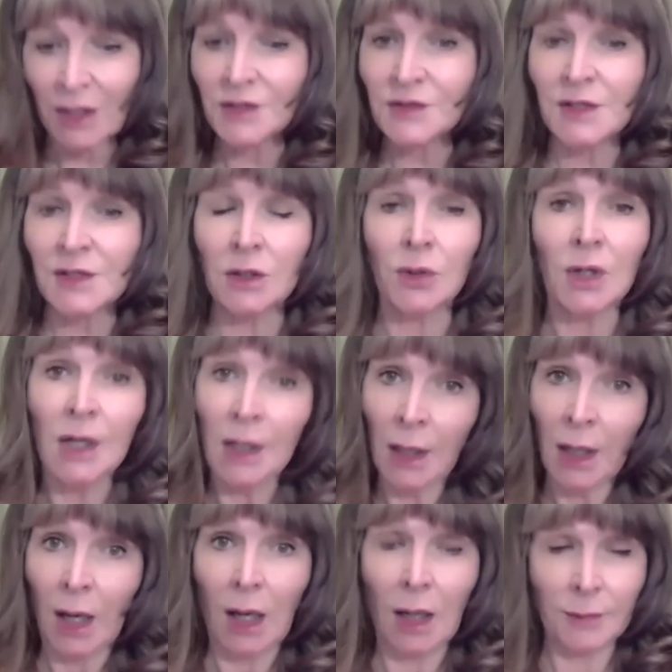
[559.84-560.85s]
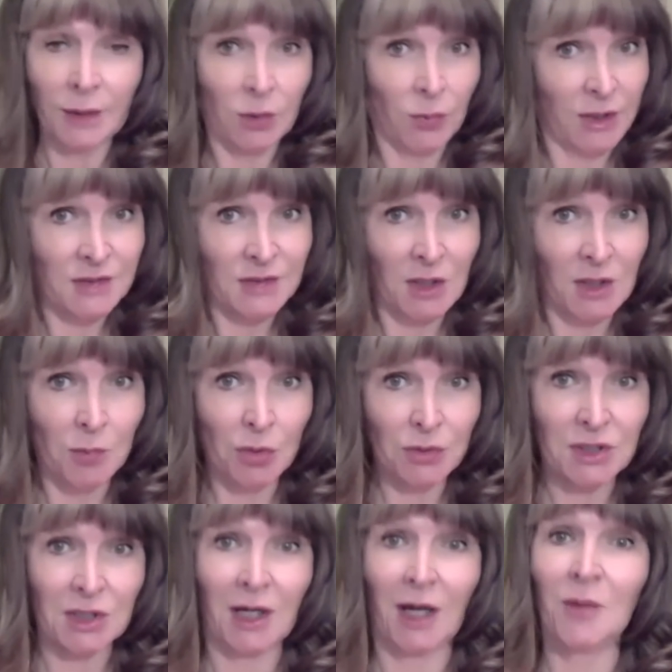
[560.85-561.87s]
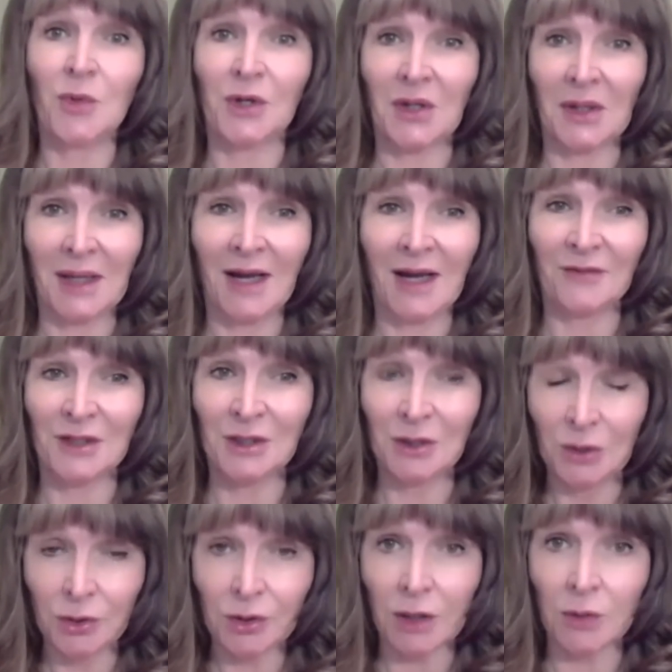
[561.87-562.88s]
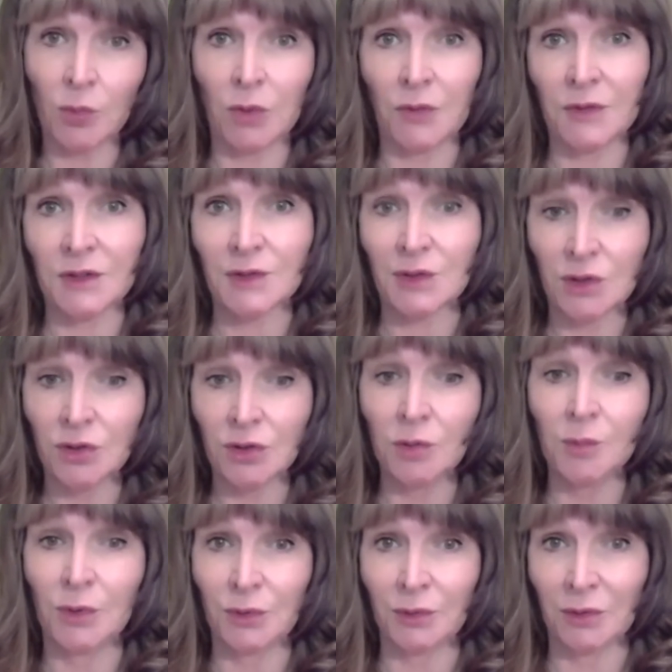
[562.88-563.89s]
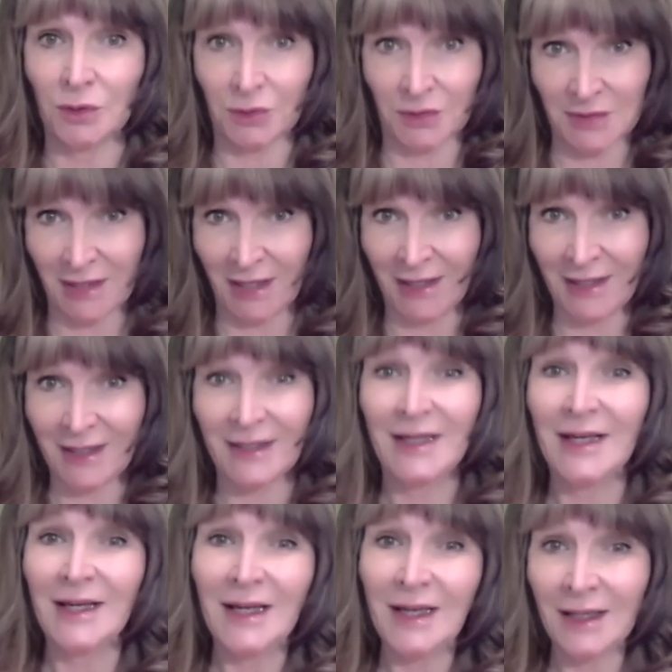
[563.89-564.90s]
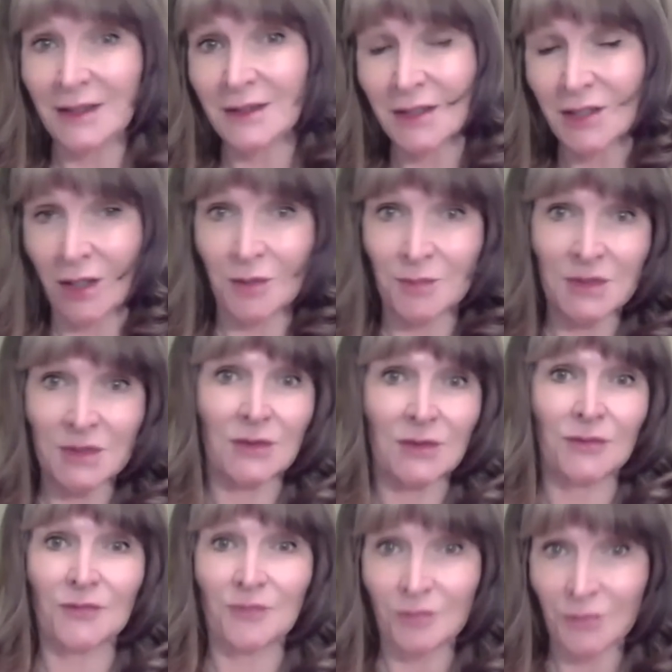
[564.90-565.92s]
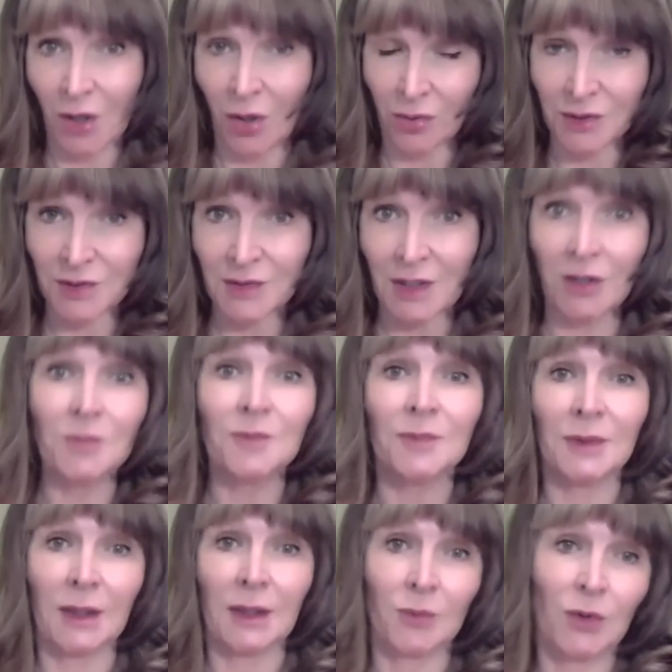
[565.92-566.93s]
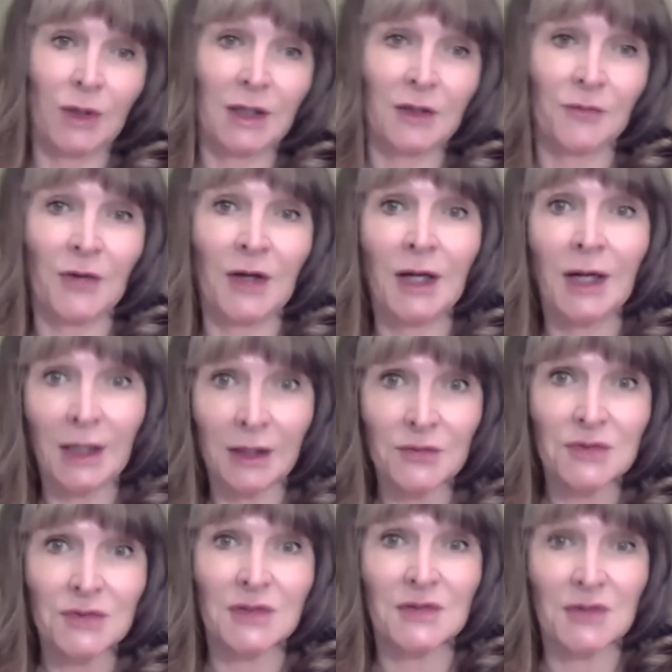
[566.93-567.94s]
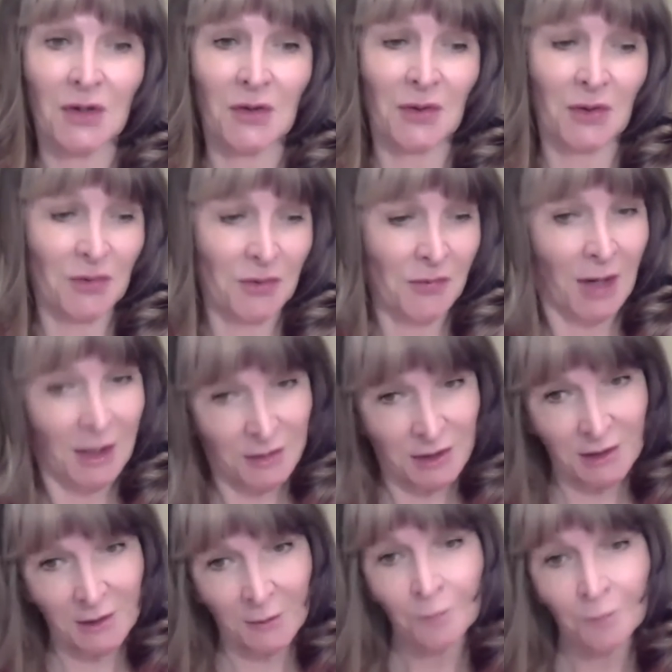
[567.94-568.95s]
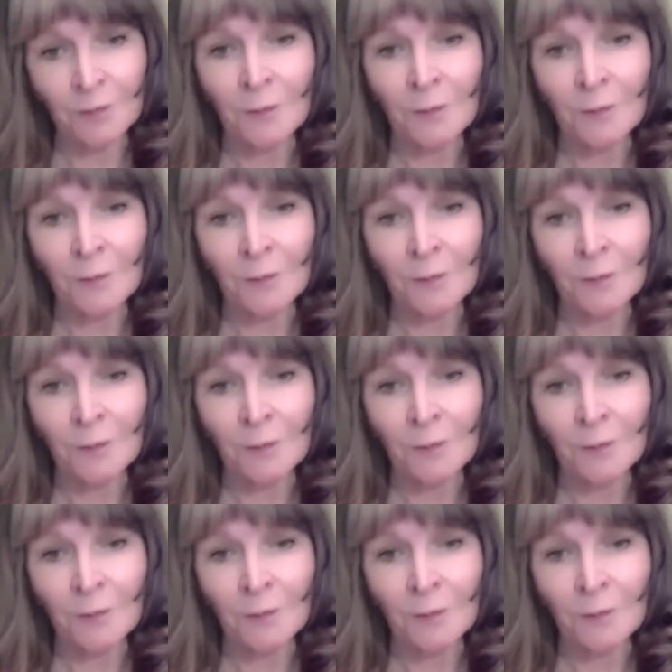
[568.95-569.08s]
So I'm going to waste no more time. We're going to have a look at what this new moon looks like in terms of the horoscope and whatever else is going on around it.